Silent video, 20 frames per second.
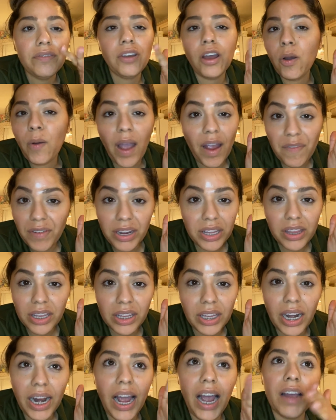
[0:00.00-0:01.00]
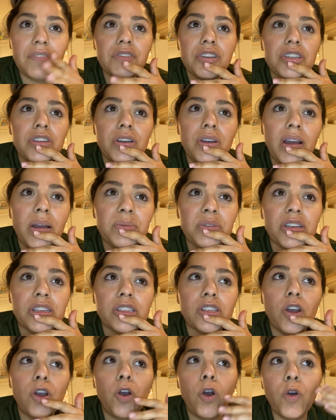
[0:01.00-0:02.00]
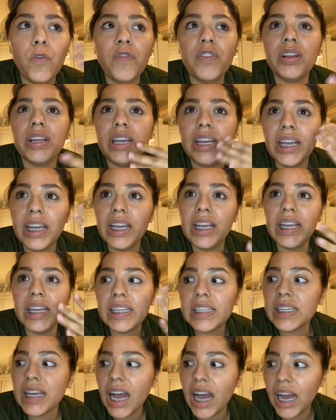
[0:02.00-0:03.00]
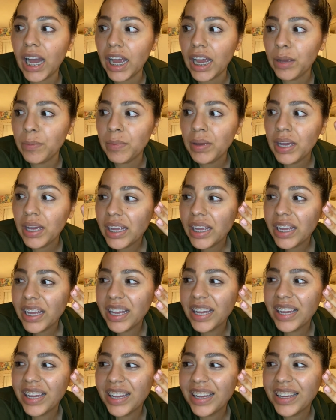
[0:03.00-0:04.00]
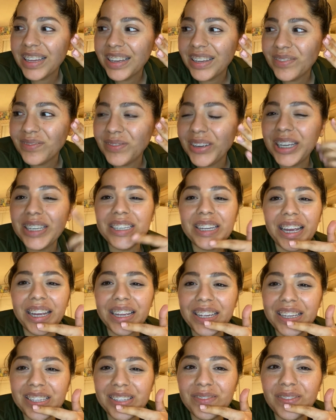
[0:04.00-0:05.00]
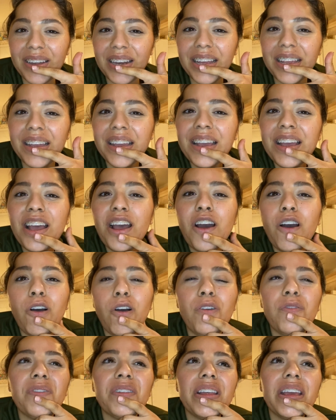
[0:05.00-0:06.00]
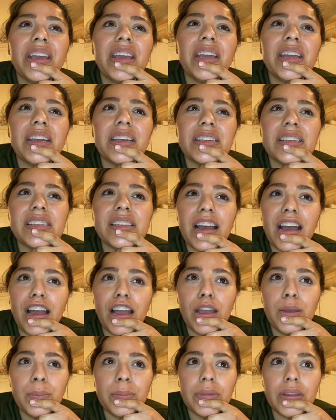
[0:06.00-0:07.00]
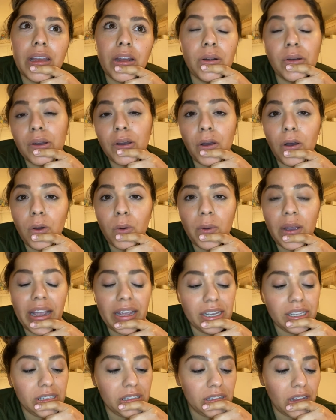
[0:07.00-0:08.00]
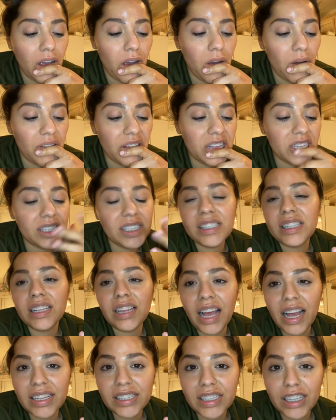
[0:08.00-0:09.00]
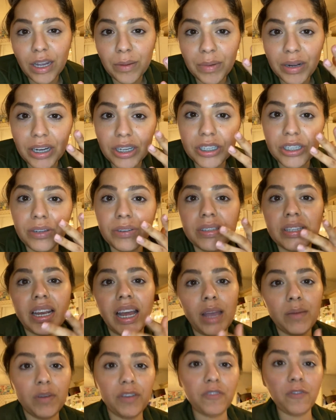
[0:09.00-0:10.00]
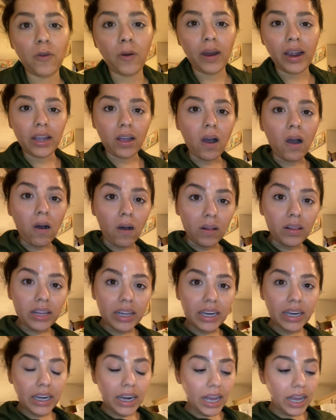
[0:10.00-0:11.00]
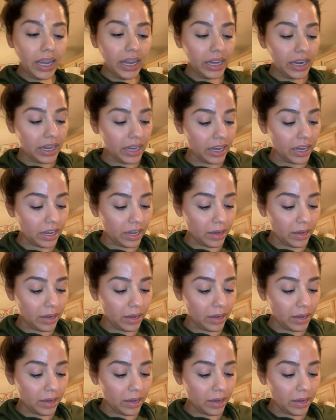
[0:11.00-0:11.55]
know everything that I have to do. I'm just hopefully in time. My Jackie's funny. Hopefully in time it'll go away. So this is the last thing I'm going to do tonight before I call it a night.